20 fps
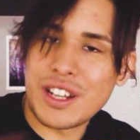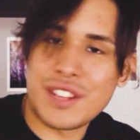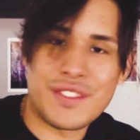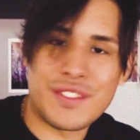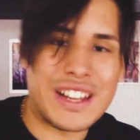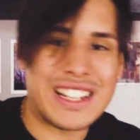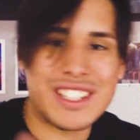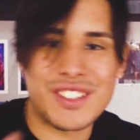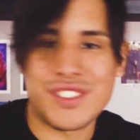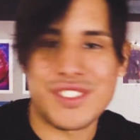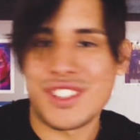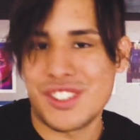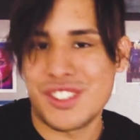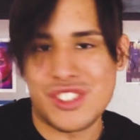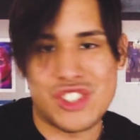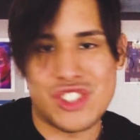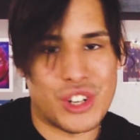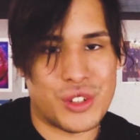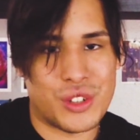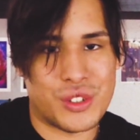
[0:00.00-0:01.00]
activities in
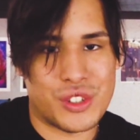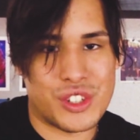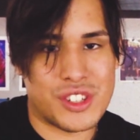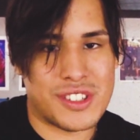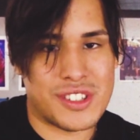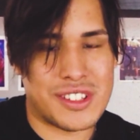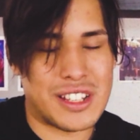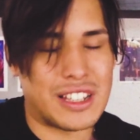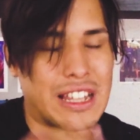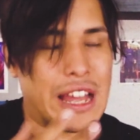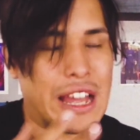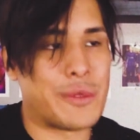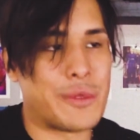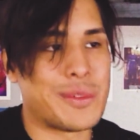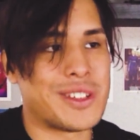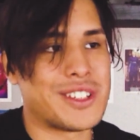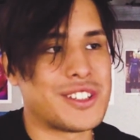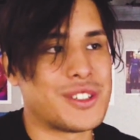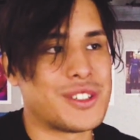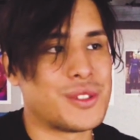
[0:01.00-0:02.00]
general just allow
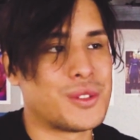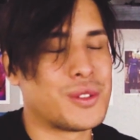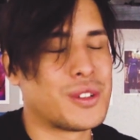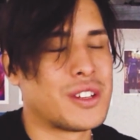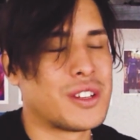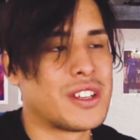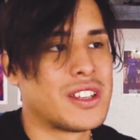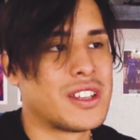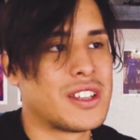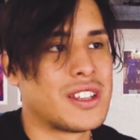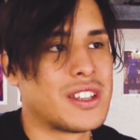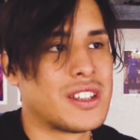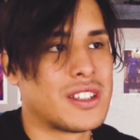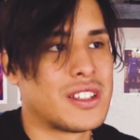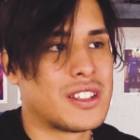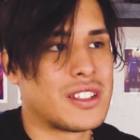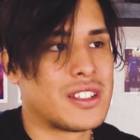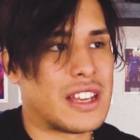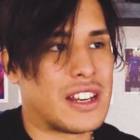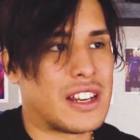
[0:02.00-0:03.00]
me to,
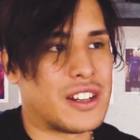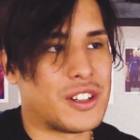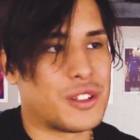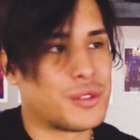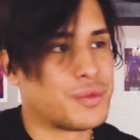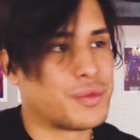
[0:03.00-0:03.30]
I don't know,